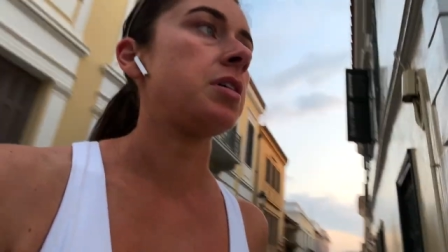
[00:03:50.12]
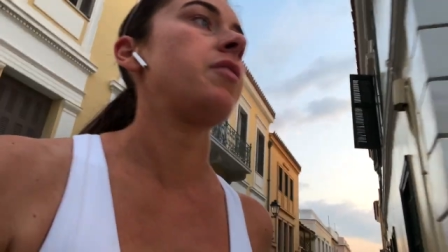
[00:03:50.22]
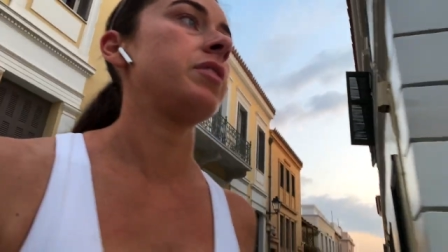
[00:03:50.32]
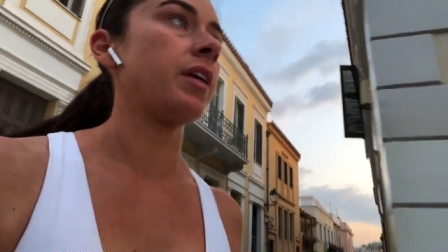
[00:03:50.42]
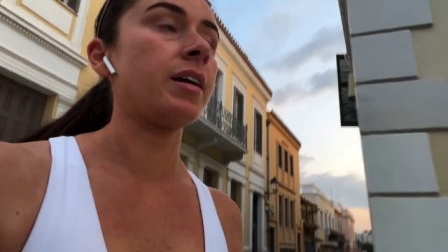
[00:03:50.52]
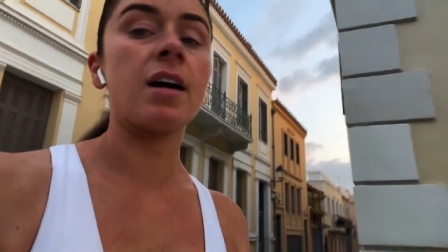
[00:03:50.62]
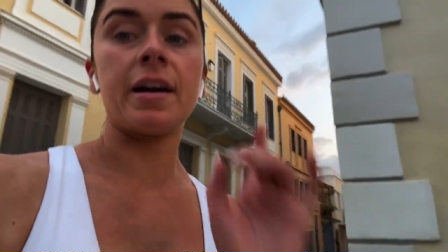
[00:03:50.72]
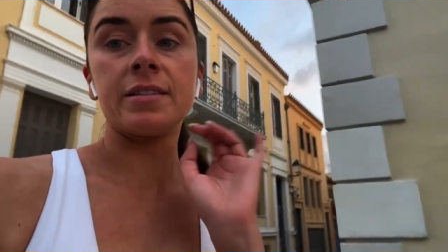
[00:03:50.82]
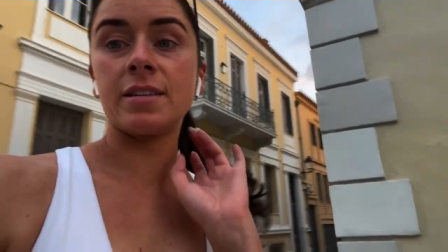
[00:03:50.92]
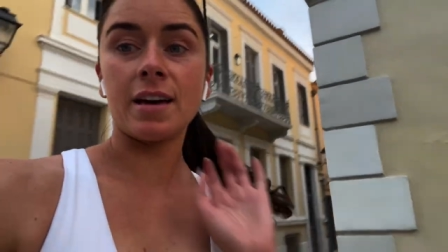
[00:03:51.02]
haven't like
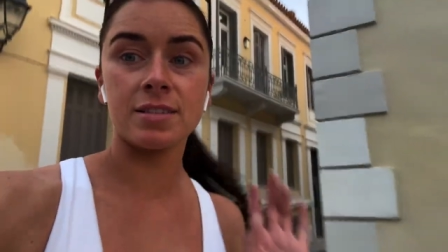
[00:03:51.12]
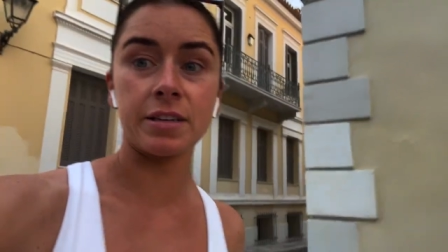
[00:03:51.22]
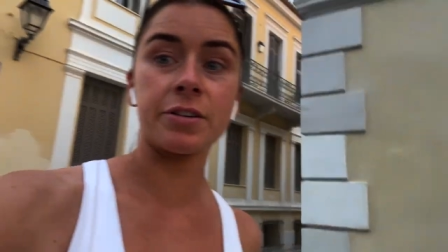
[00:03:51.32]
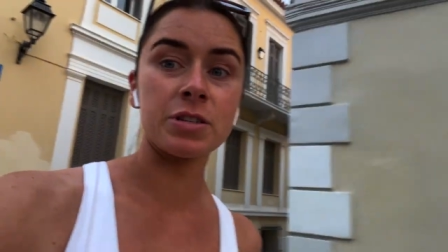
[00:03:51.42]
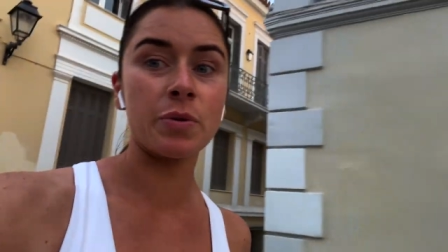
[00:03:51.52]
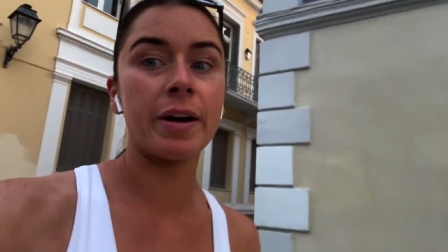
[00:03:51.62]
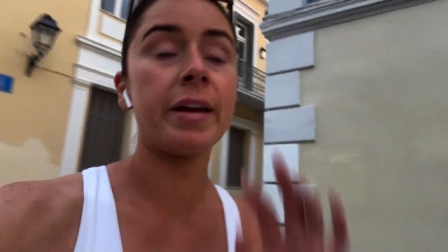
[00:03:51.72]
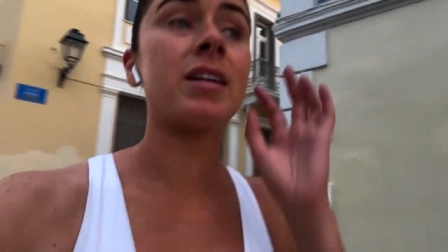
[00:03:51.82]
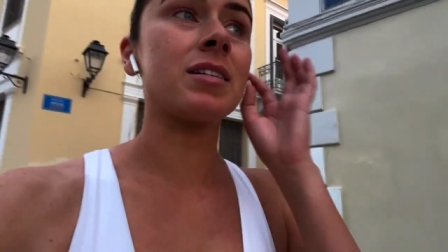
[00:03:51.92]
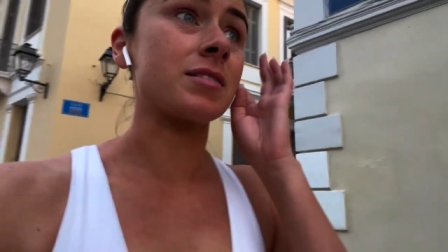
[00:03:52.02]
gotten to that center square
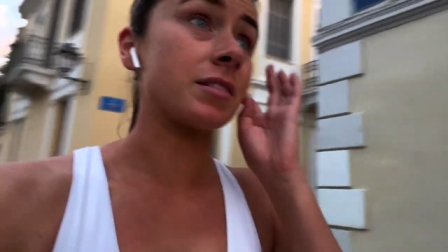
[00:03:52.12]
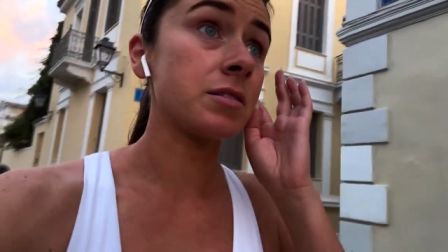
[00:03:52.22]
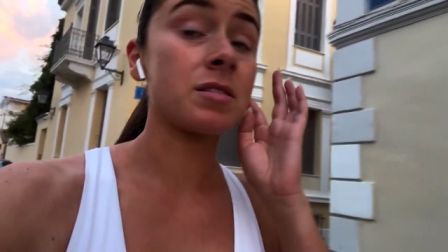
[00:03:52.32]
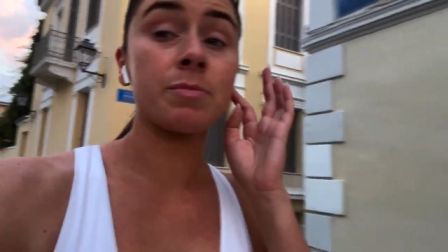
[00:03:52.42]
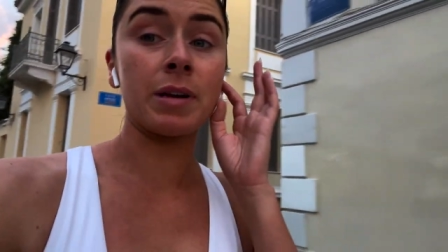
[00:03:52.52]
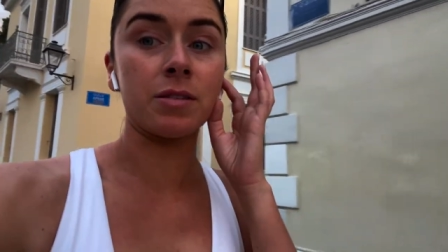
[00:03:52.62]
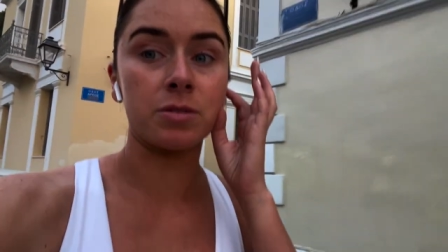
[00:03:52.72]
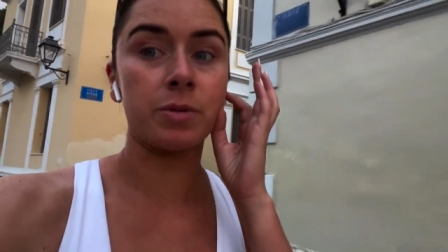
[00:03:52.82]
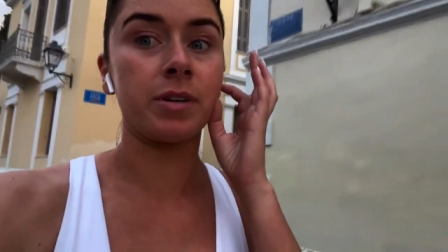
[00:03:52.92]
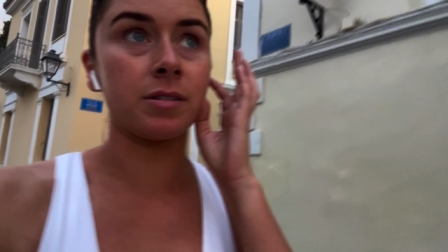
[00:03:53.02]
yet because those smells
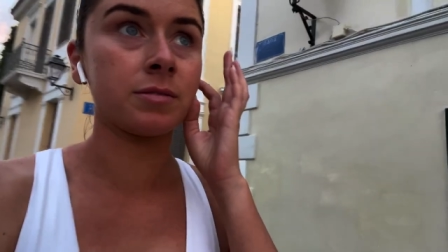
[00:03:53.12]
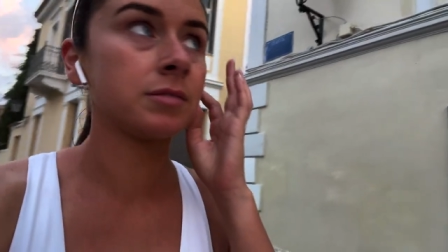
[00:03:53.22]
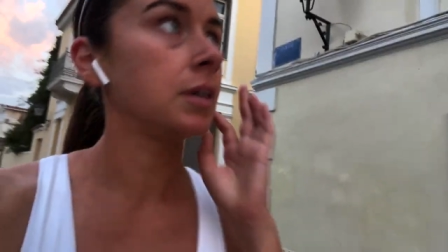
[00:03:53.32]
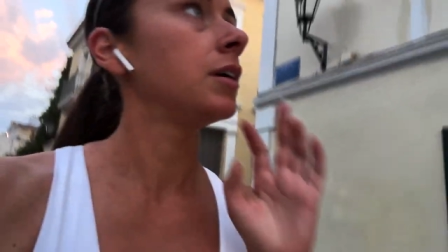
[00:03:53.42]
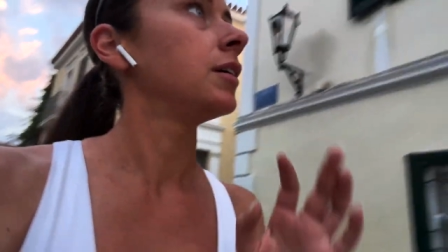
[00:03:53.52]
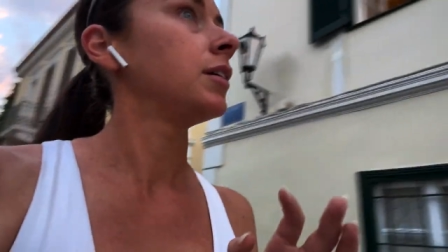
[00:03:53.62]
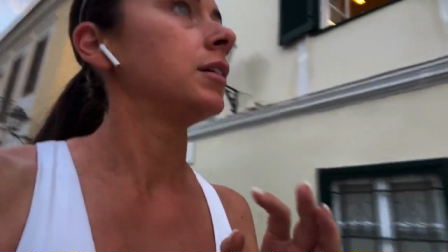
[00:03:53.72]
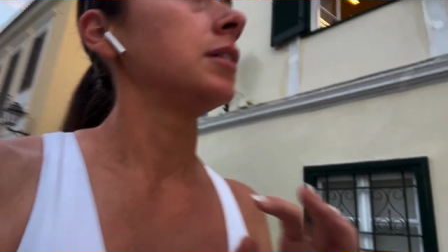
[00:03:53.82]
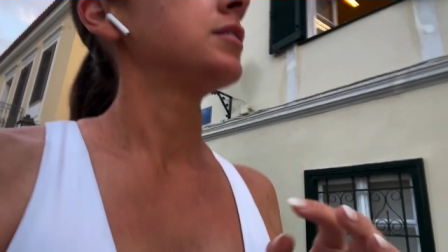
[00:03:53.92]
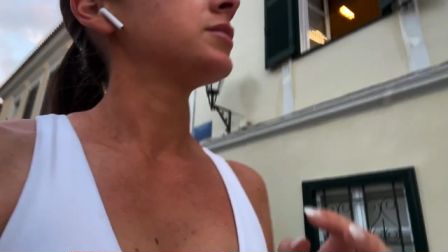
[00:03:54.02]
were
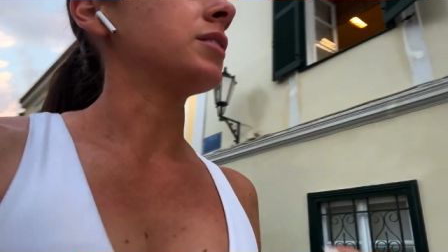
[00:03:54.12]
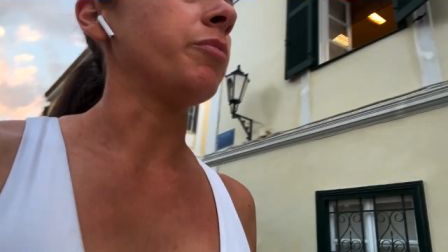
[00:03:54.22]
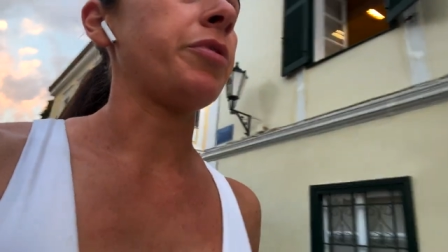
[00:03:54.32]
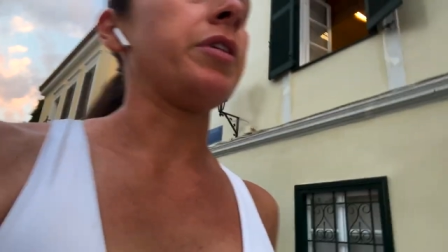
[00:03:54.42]
something